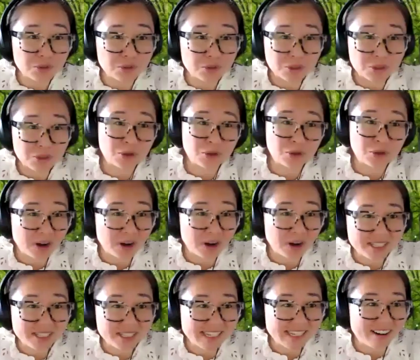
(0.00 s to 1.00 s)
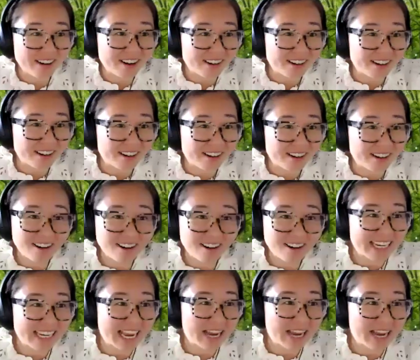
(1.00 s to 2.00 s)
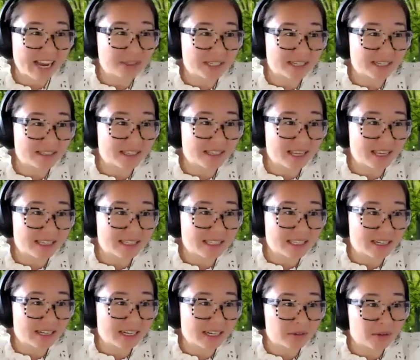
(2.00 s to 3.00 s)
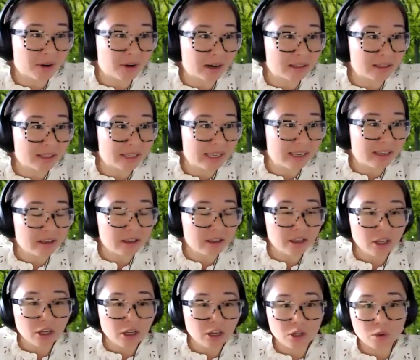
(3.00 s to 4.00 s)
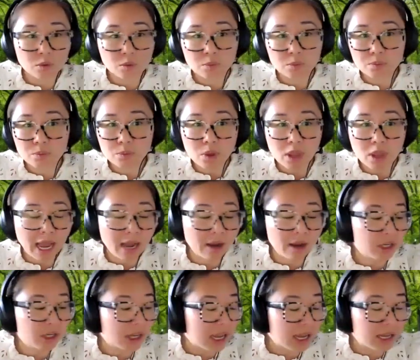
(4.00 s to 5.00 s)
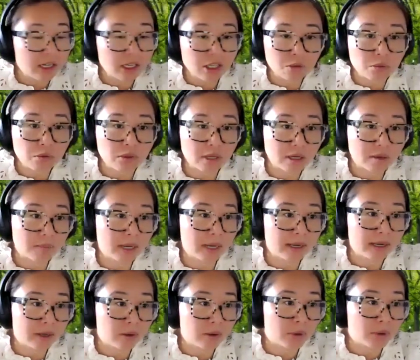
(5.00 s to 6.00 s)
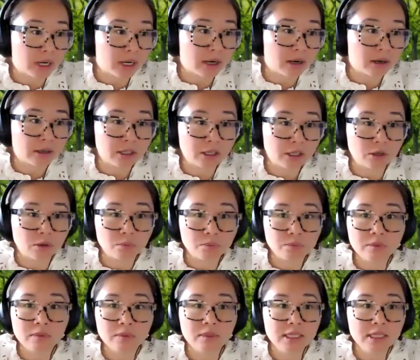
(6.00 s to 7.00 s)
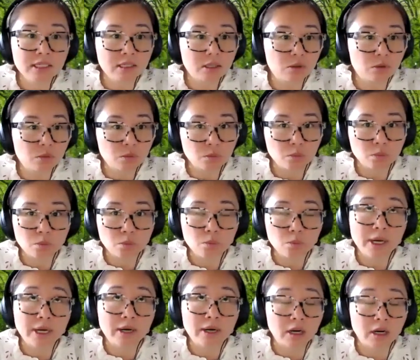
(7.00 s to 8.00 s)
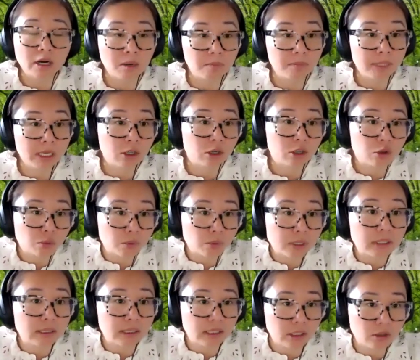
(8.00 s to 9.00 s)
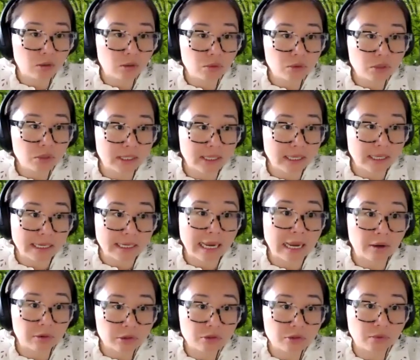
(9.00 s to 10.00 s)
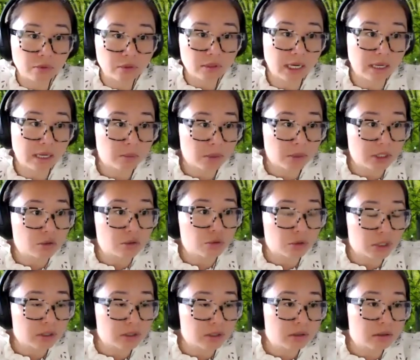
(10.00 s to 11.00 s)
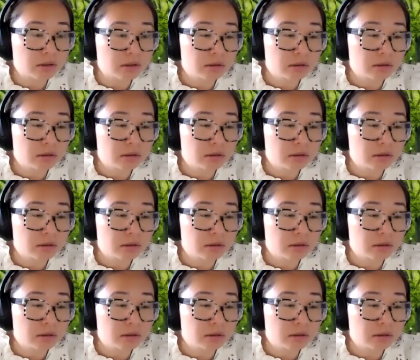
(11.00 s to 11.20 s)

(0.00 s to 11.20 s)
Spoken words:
you obviously are in-house at Sunday Riley. How do you think about it? Where this is where a company could really use an in-house full-time resource.